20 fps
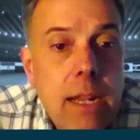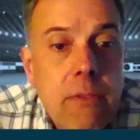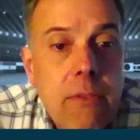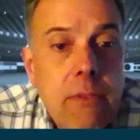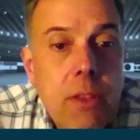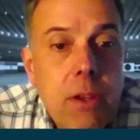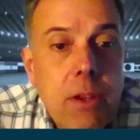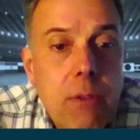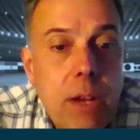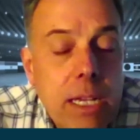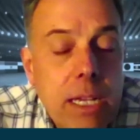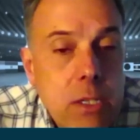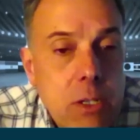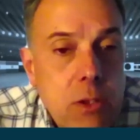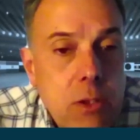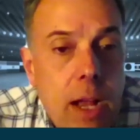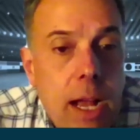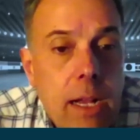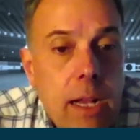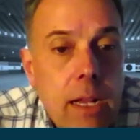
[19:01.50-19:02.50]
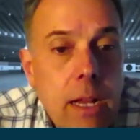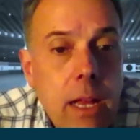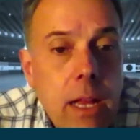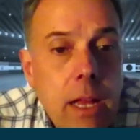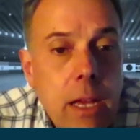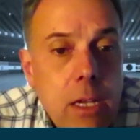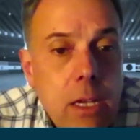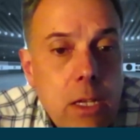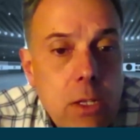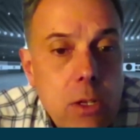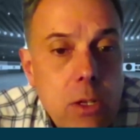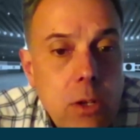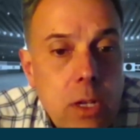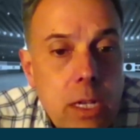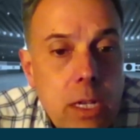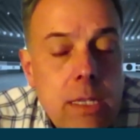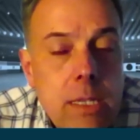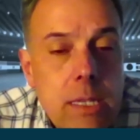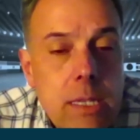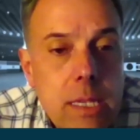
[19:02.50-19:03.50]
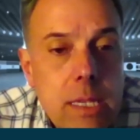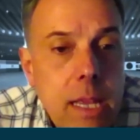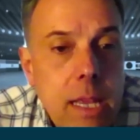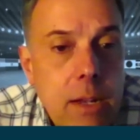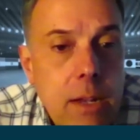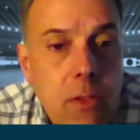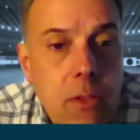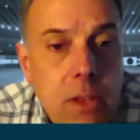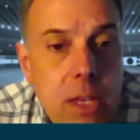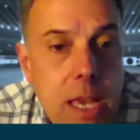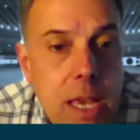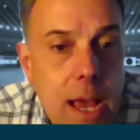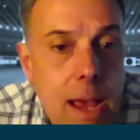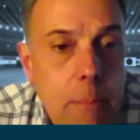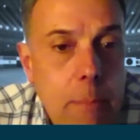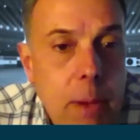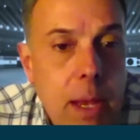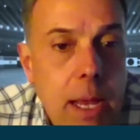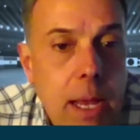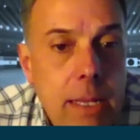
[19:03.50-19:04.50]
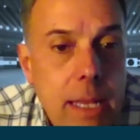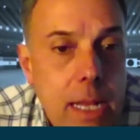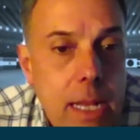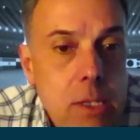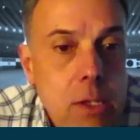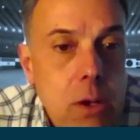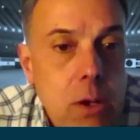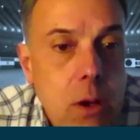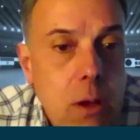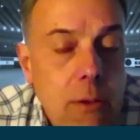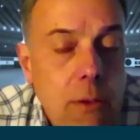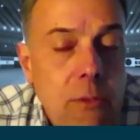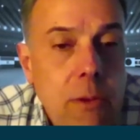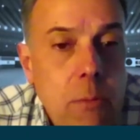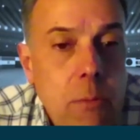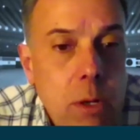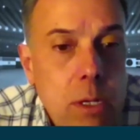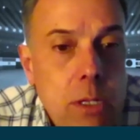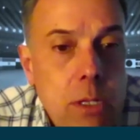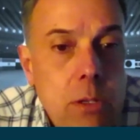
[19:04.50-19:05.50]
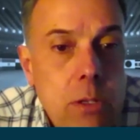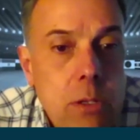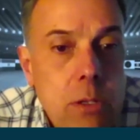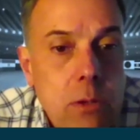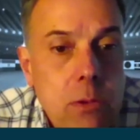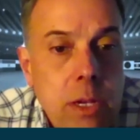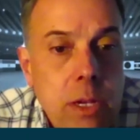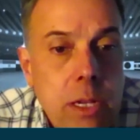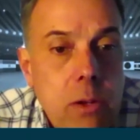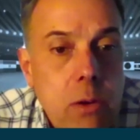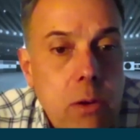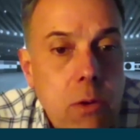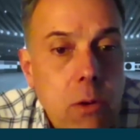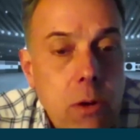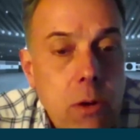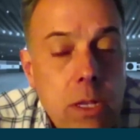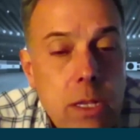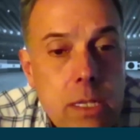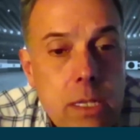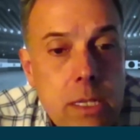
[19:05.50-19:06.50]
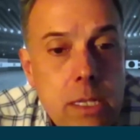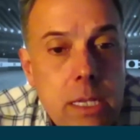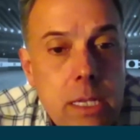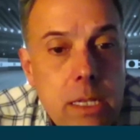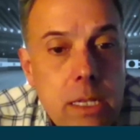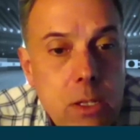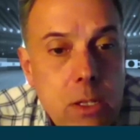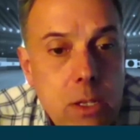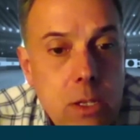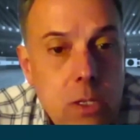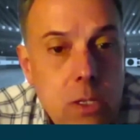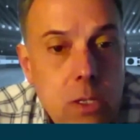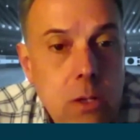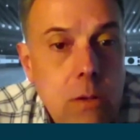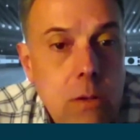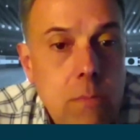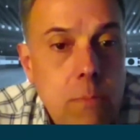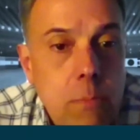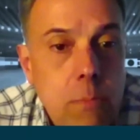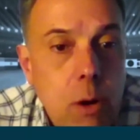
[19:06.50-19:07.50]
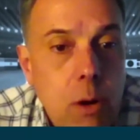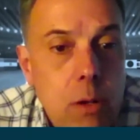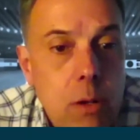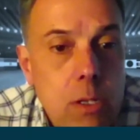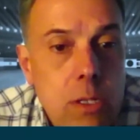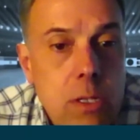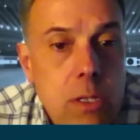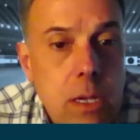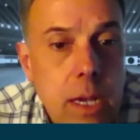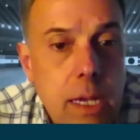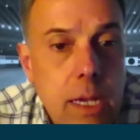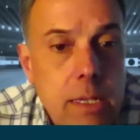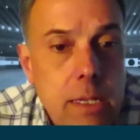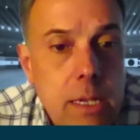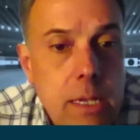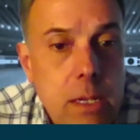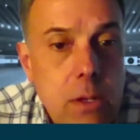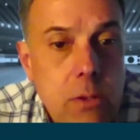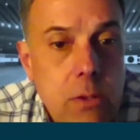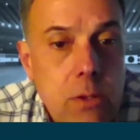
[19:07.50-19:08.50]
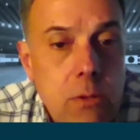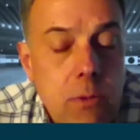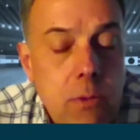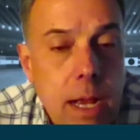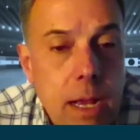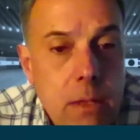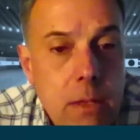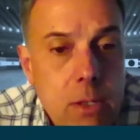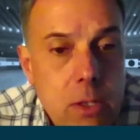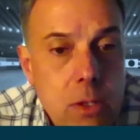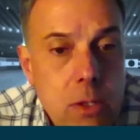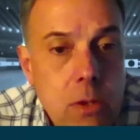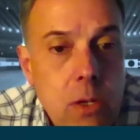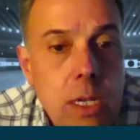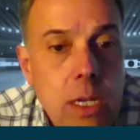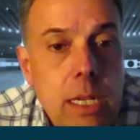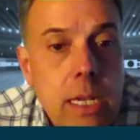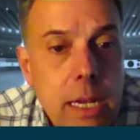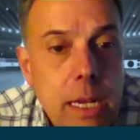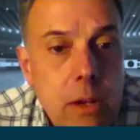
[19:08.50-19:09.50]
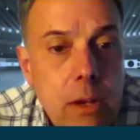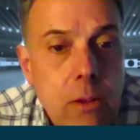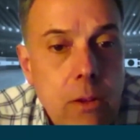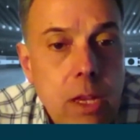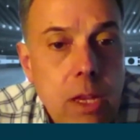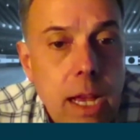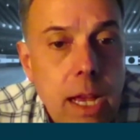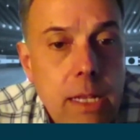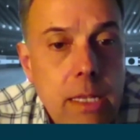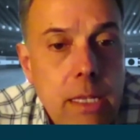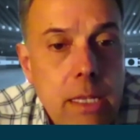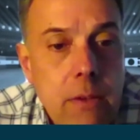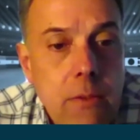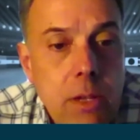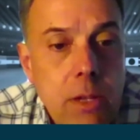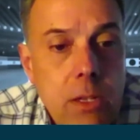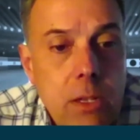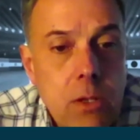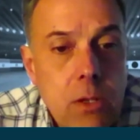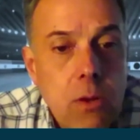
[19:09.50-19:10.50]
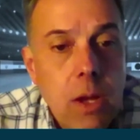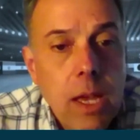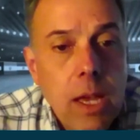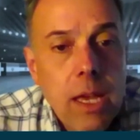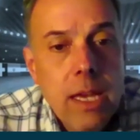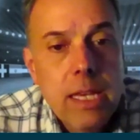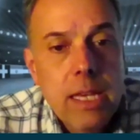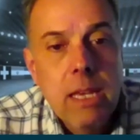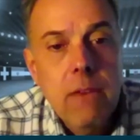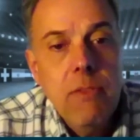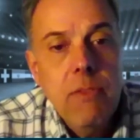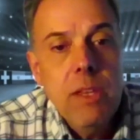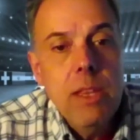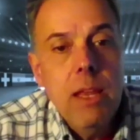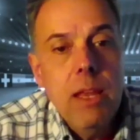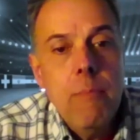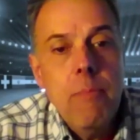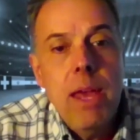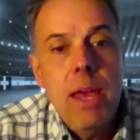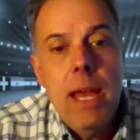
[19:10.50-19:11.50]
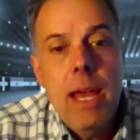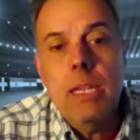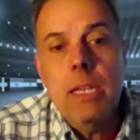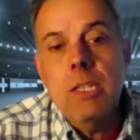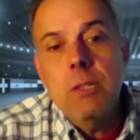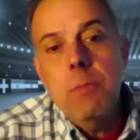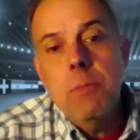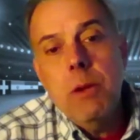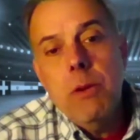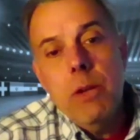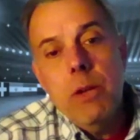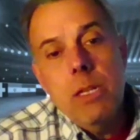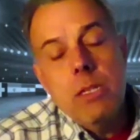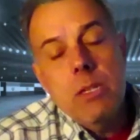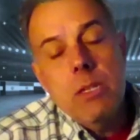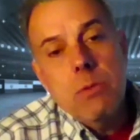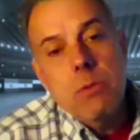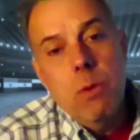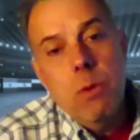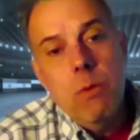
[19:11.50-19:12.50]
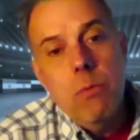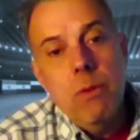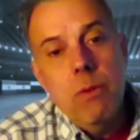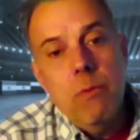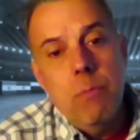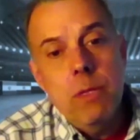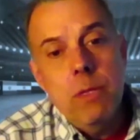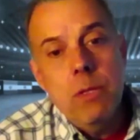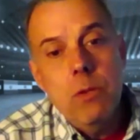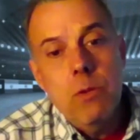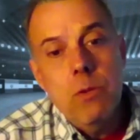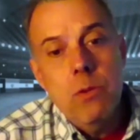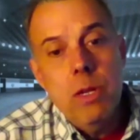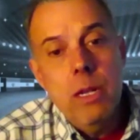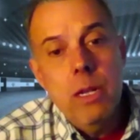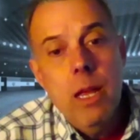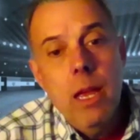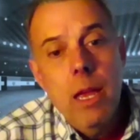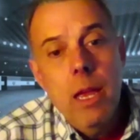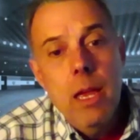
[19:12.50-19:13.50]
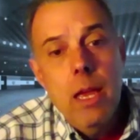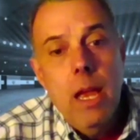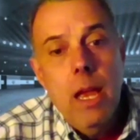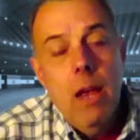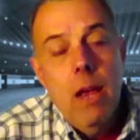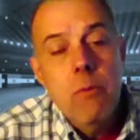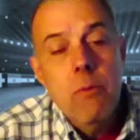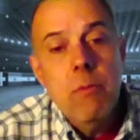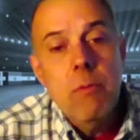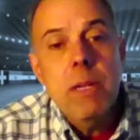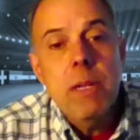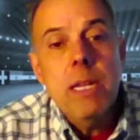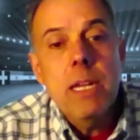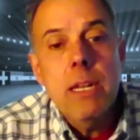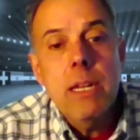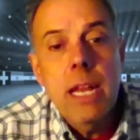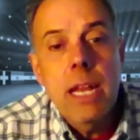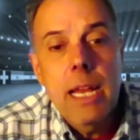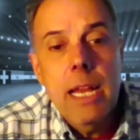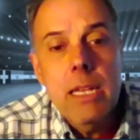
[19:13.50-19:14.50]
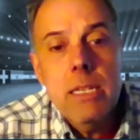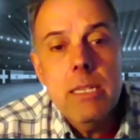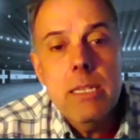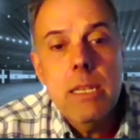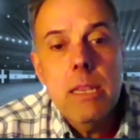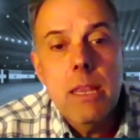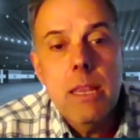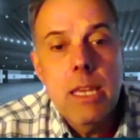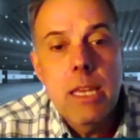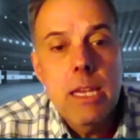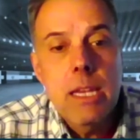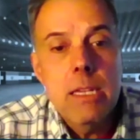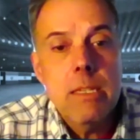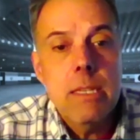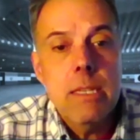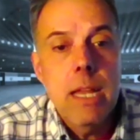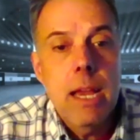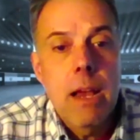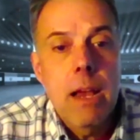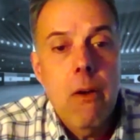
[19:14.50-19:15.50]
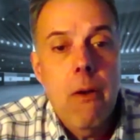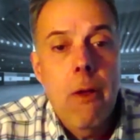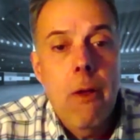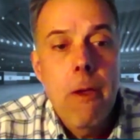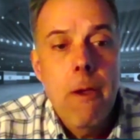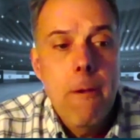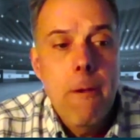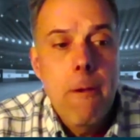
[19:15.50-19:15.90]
of the racetrack. So you can see that on the app, and that's often what you're doing, or listening to certain parts as it goes around so you can hear the activity. So giving them that experience is what we've been doing, and we've been enhancing things now